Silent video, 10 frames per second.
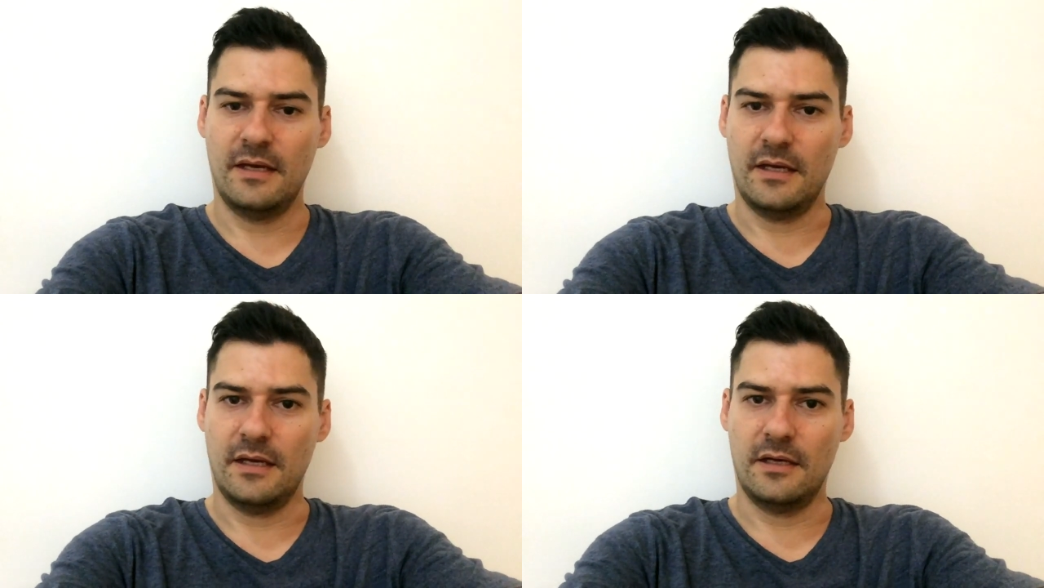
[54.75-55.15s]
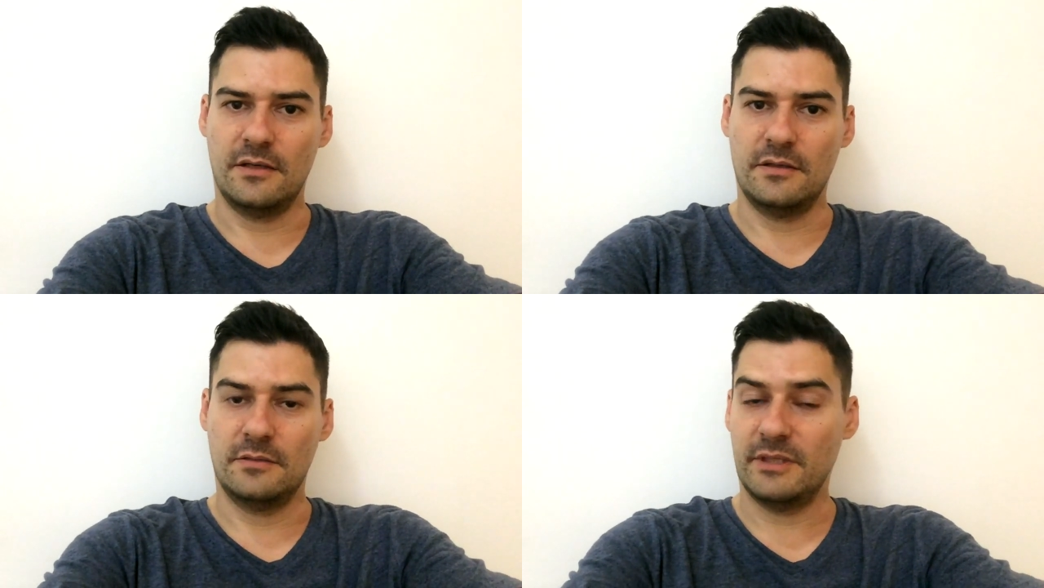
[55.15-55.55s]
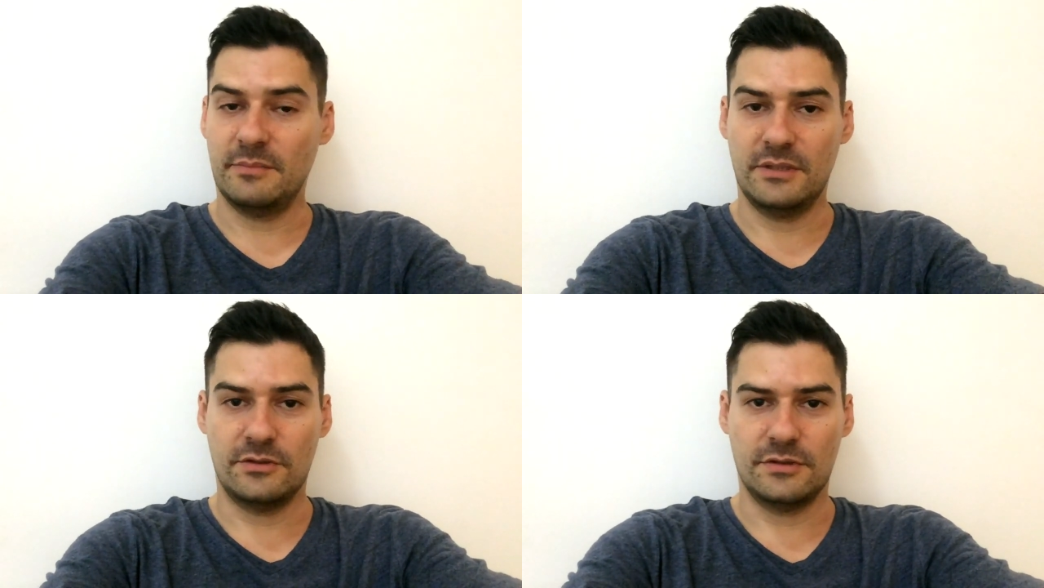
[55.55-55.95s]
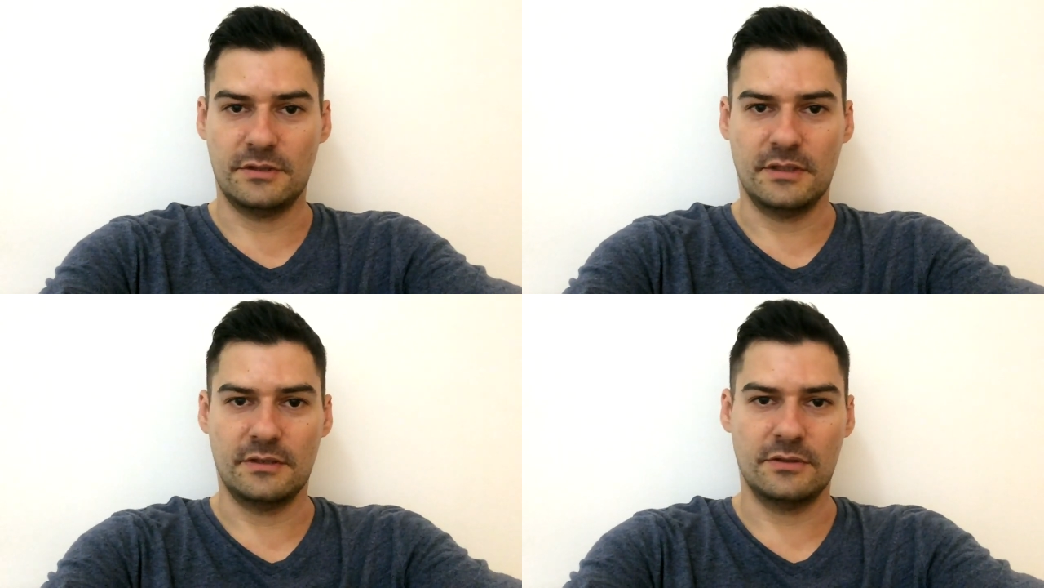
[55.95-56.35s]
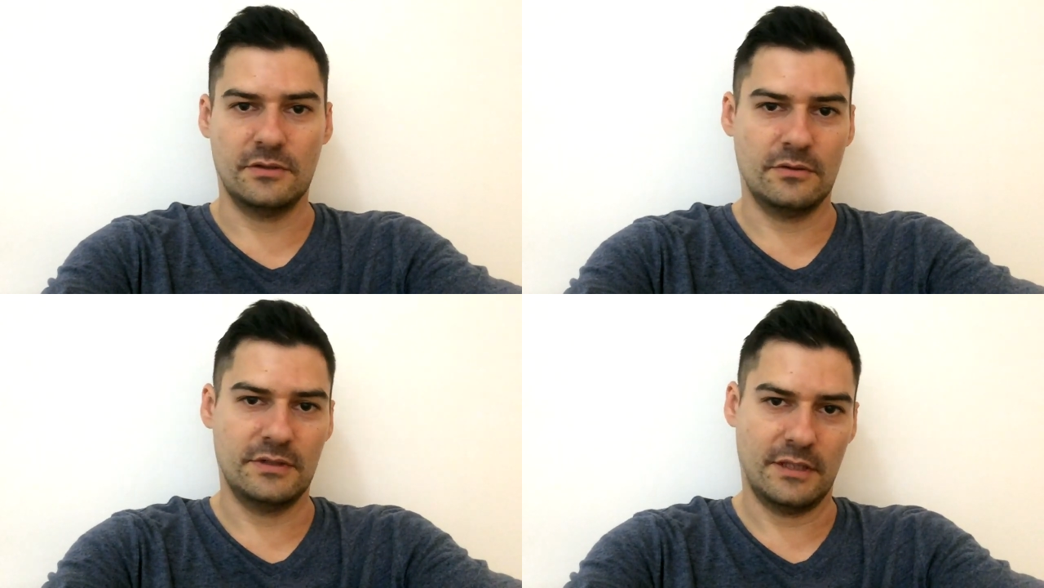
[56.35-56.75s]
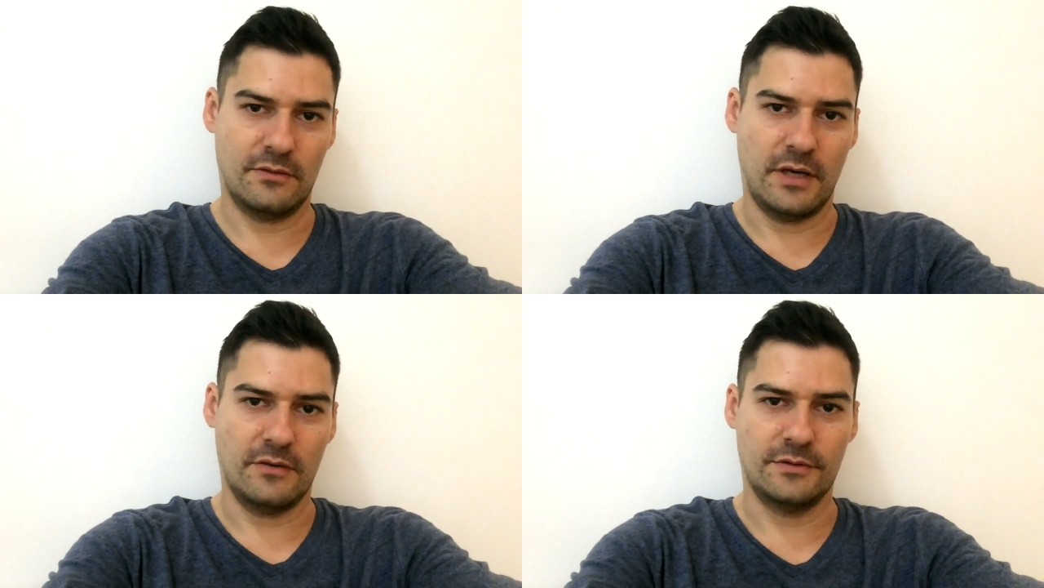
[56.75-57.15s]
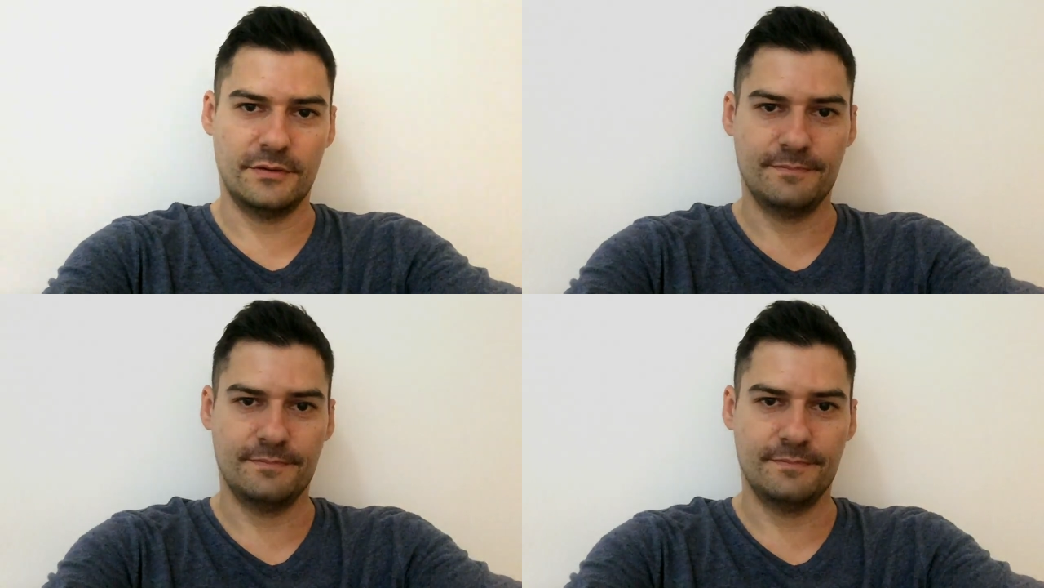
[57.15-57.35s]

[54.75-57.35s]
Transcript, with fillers: and it might be interesting, so stick around.